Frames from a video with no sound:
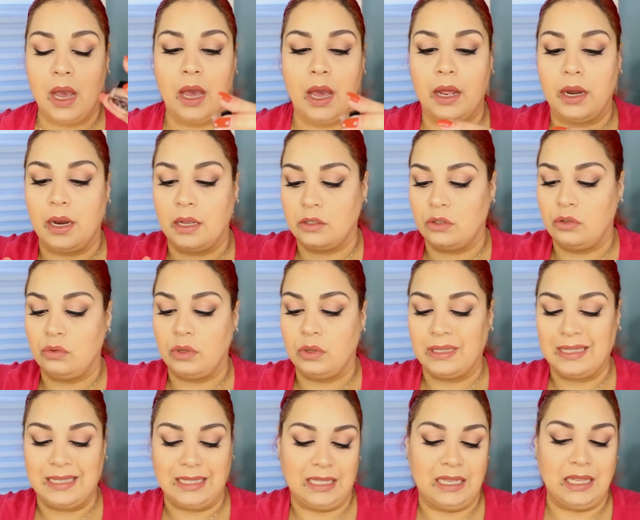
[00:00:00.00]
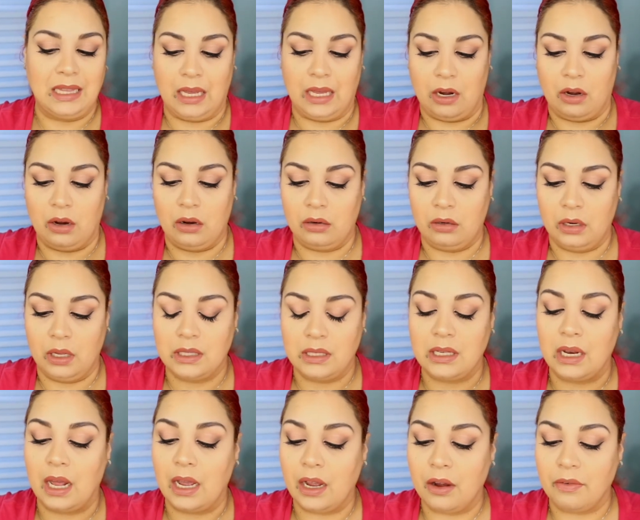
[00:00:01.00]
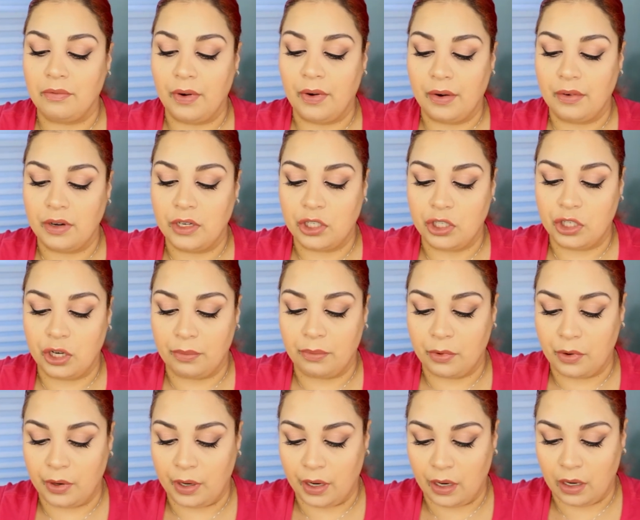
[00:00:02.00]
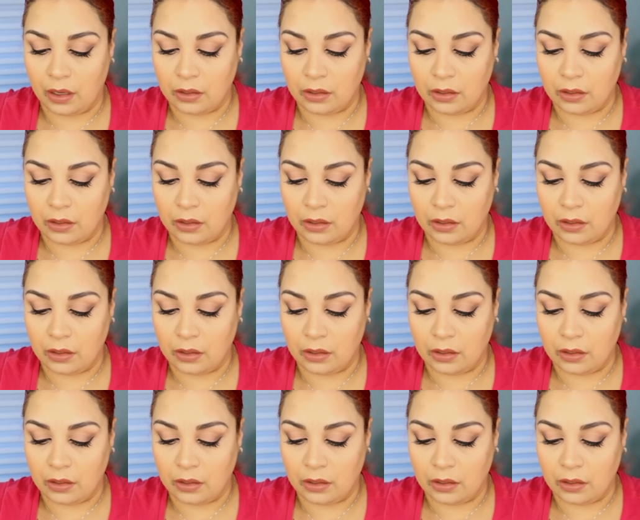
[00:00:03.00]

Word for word: And as you can see there, it's like a very shimmery.